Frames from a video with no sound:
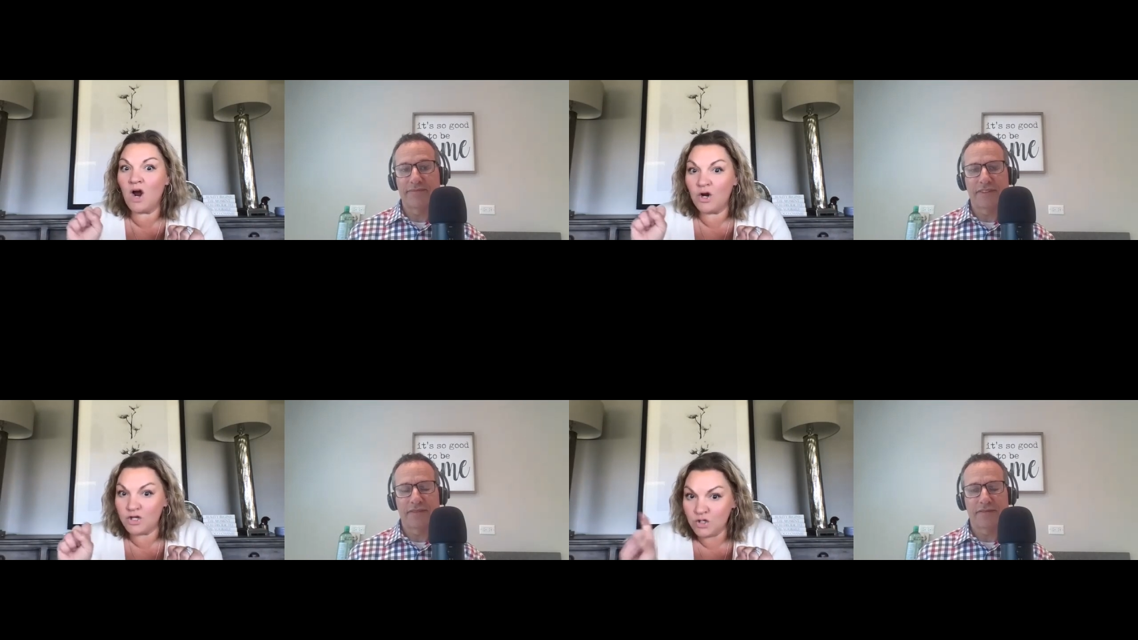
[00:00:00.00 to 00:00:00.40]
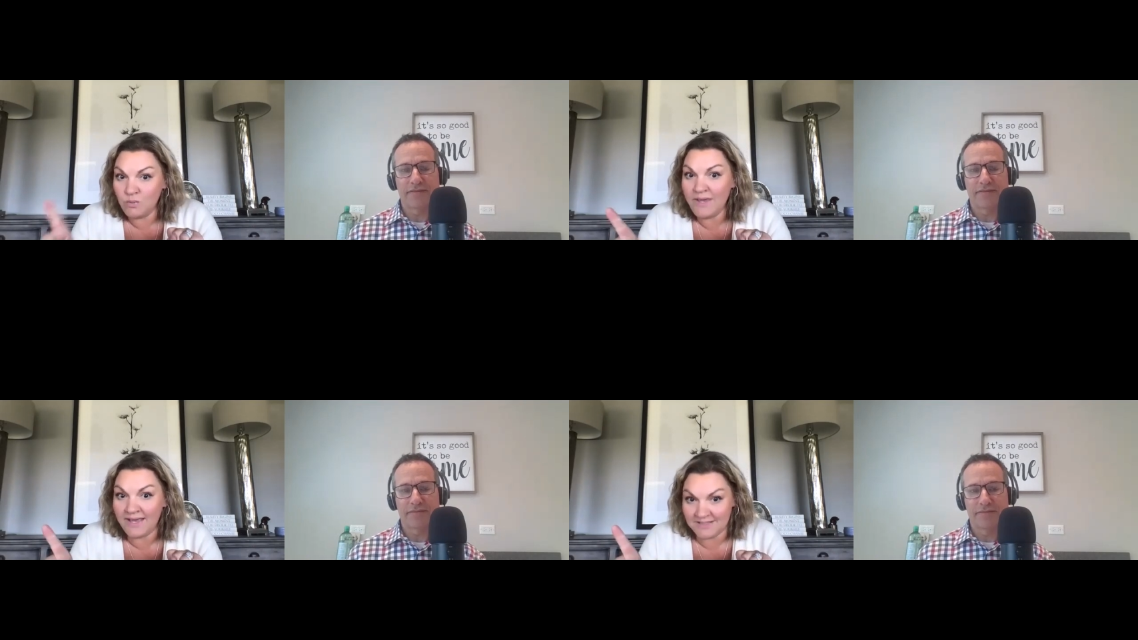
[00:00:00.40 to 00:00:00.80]
Speaker 1: are you
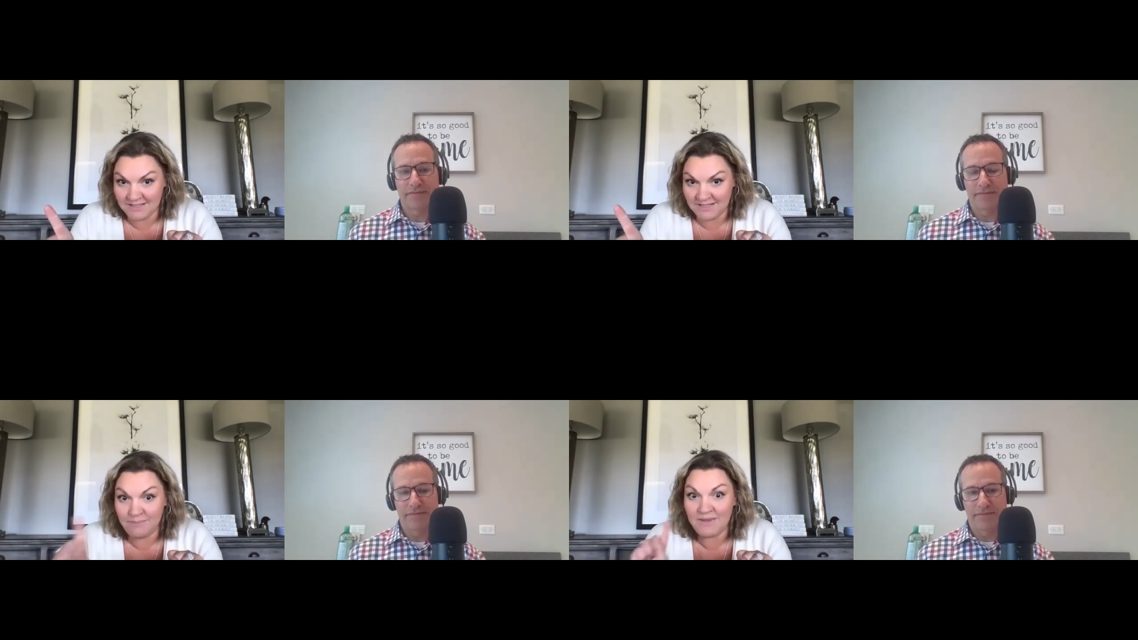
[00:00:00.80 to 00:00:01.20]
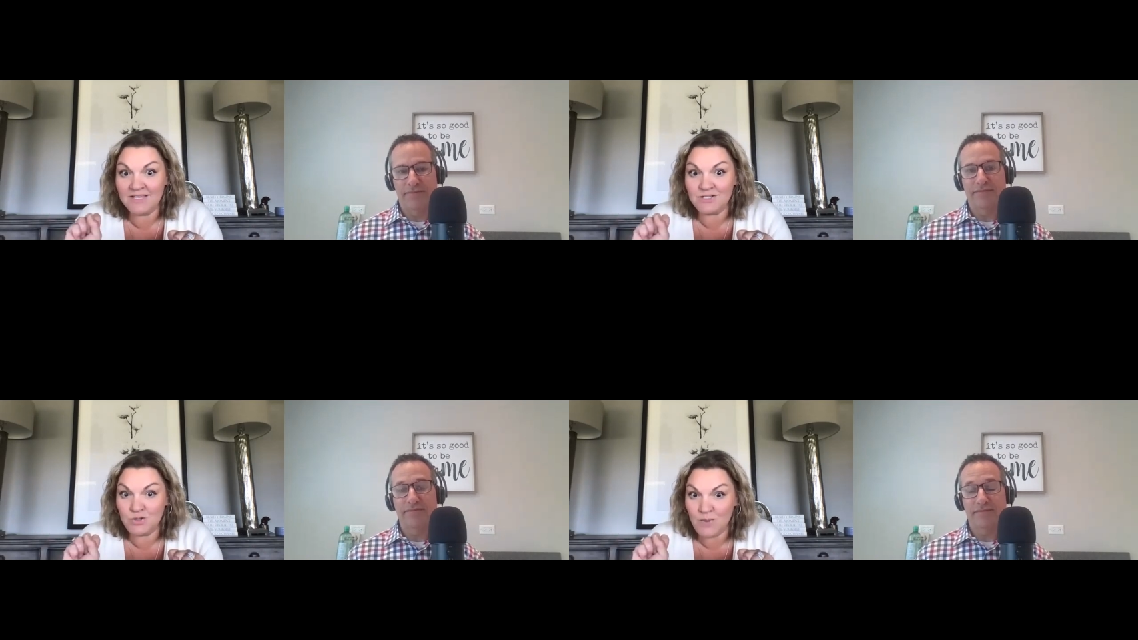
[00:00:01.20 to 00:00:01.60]
canceling
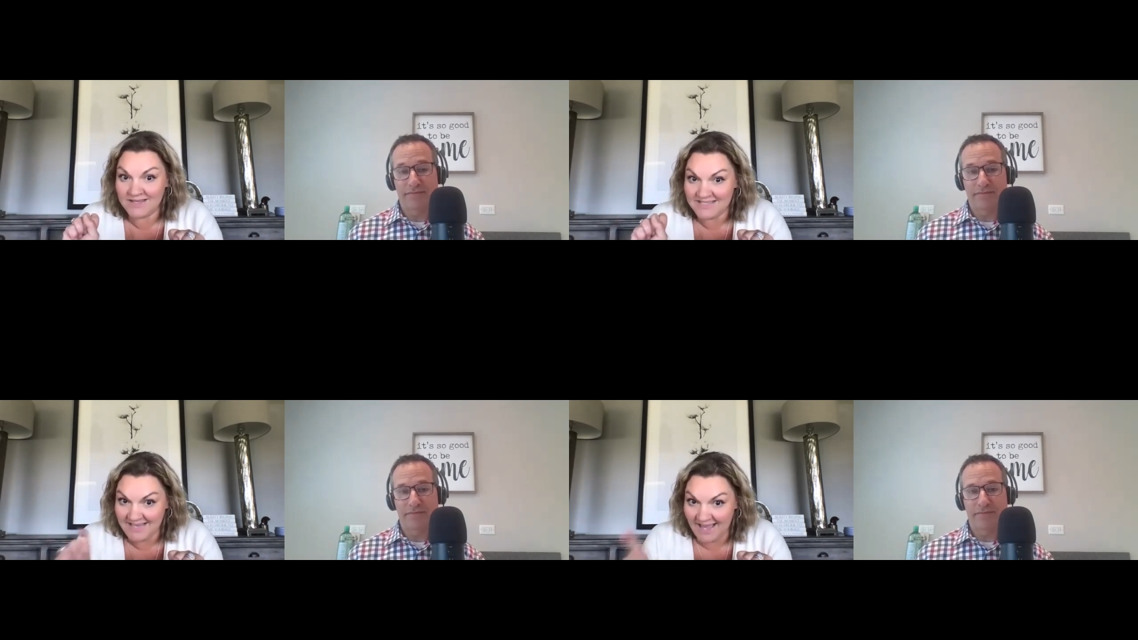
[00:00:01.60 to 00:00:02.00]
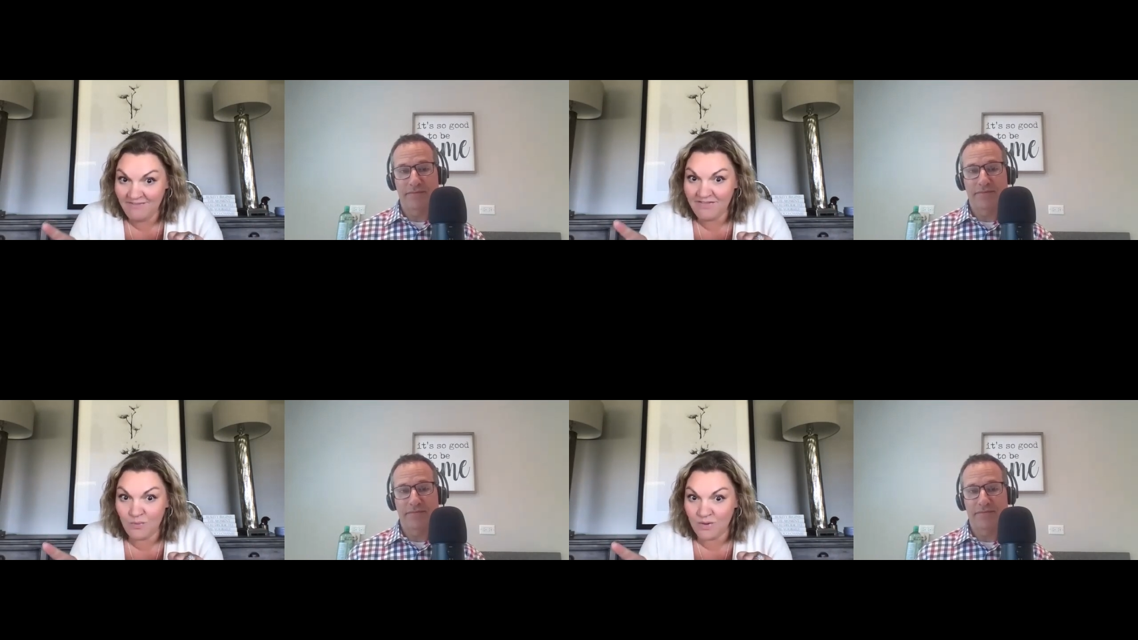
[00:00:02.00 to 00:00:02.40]
because you had
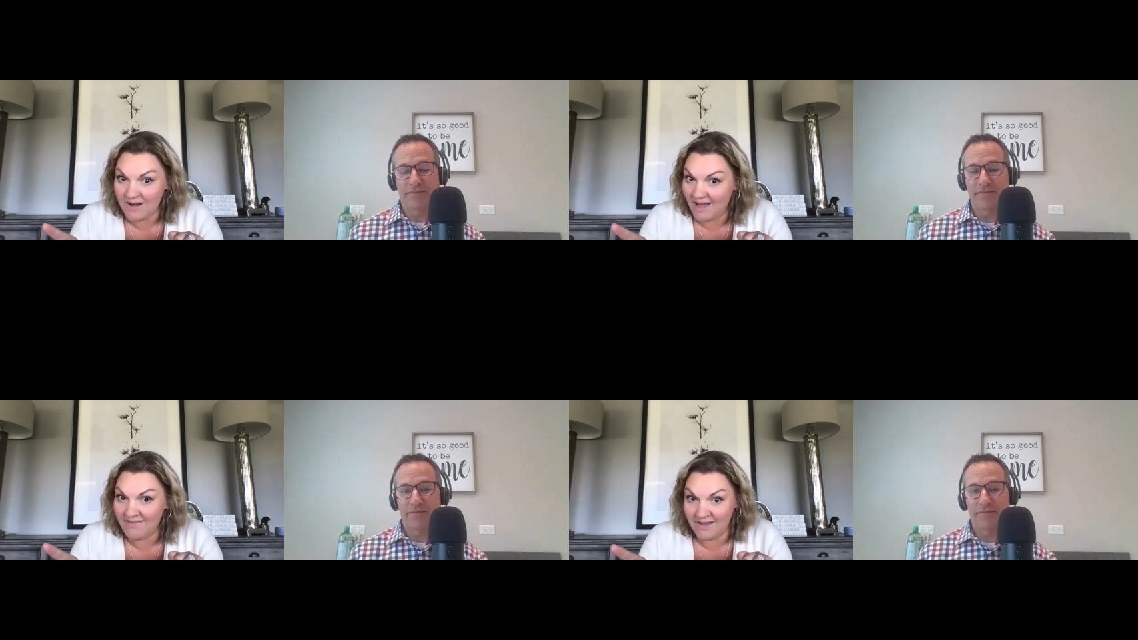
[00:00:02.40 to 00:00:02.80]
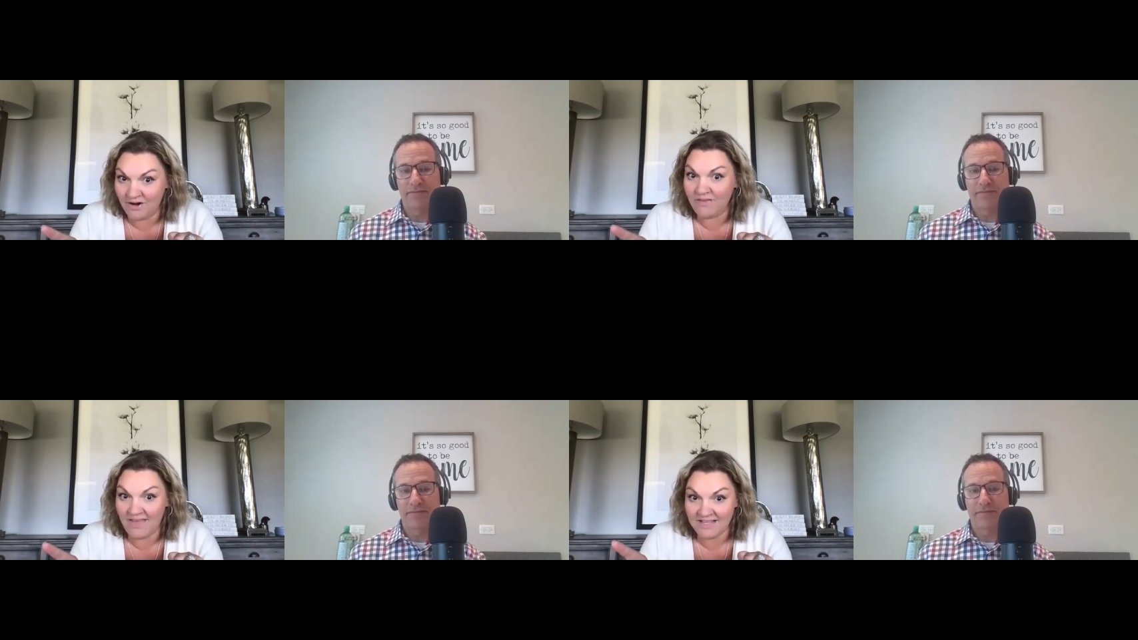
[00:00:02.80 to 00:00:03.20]
staff that were not
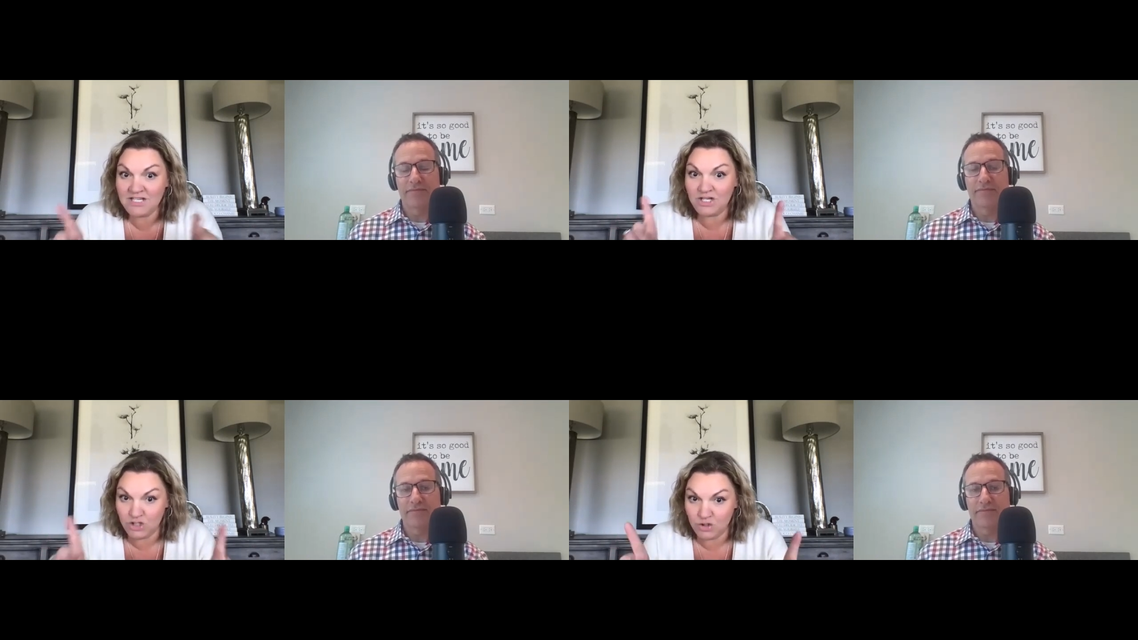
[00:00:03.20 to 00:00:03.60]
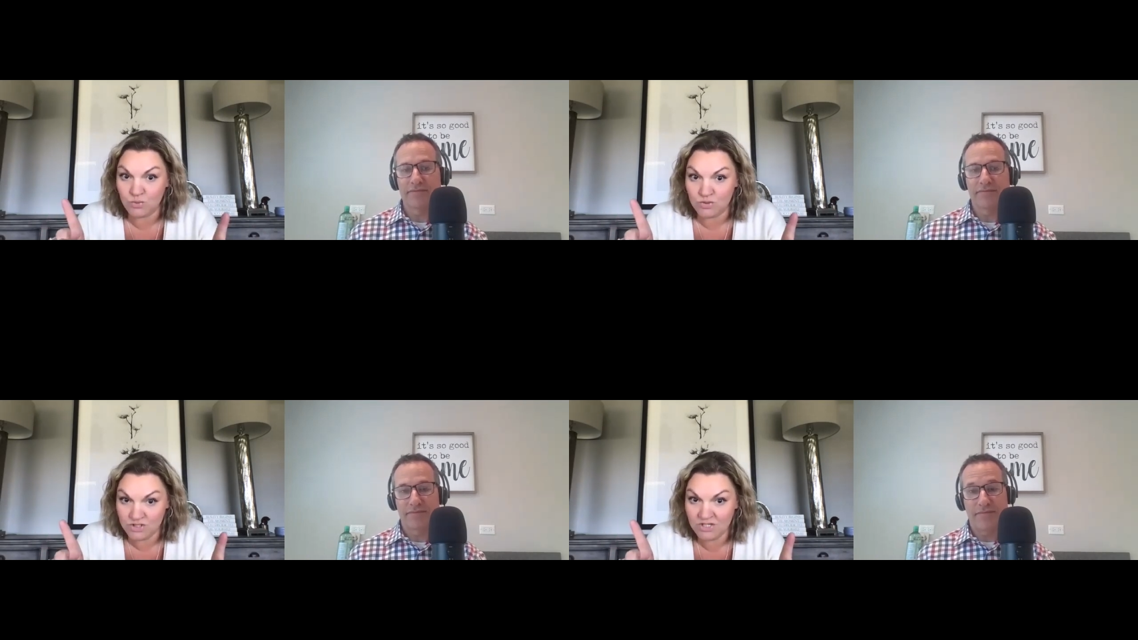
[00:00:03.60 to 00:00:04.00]
there? That's
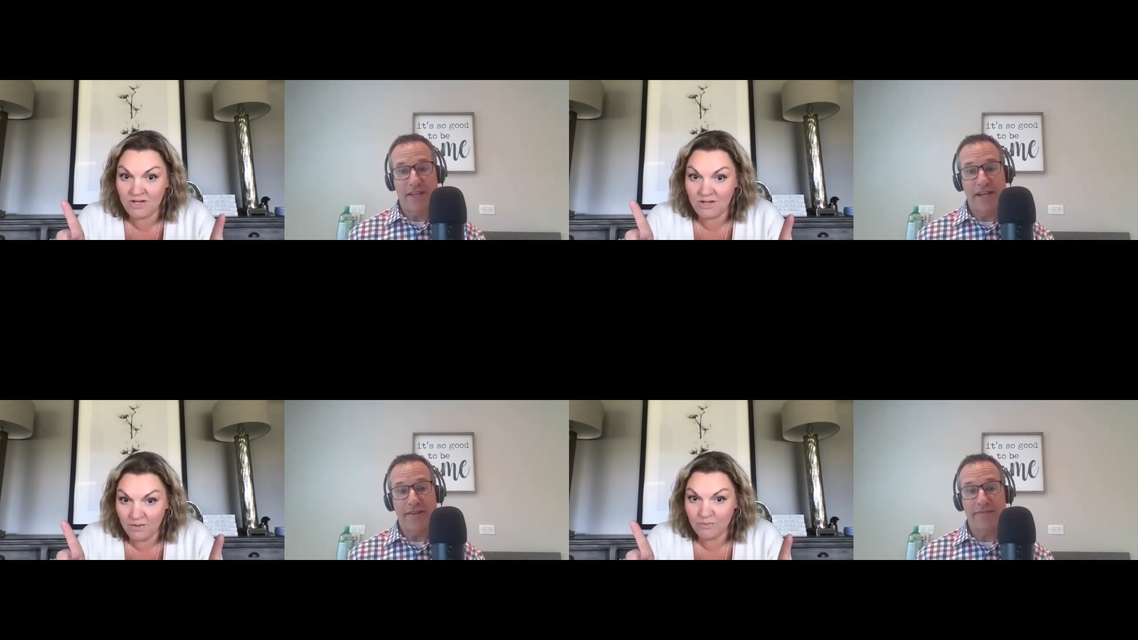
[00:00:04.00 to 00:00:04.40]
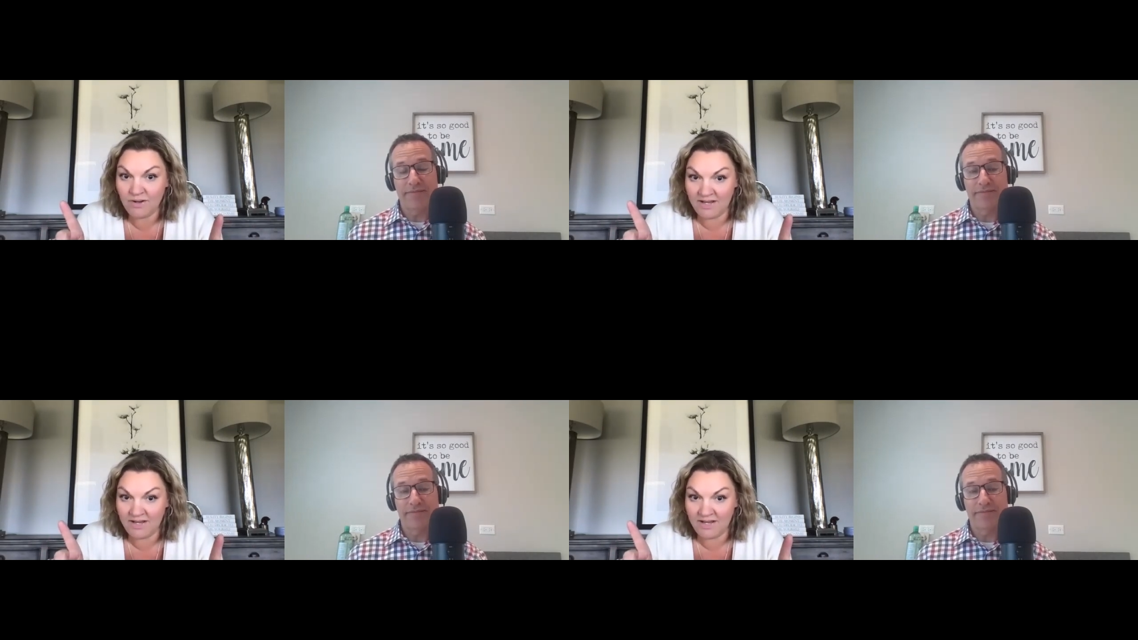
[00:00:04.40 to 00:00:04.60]
huge. Yeah.